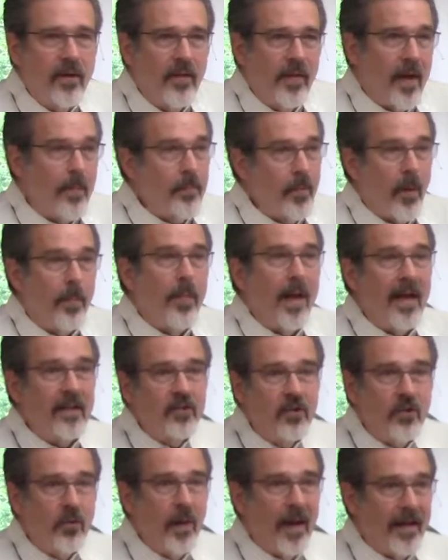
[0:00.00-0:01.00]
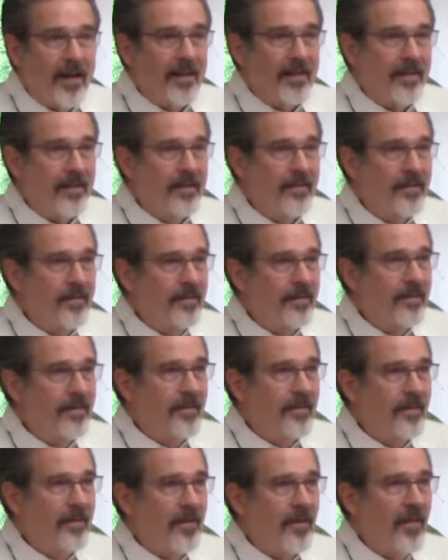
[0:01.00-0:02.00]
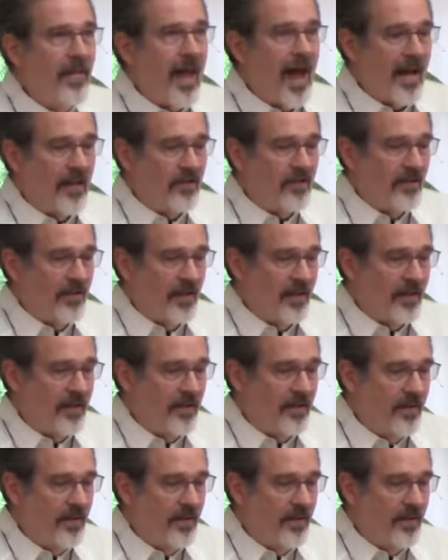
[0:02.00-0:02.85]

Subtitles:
that perpetuated that sin.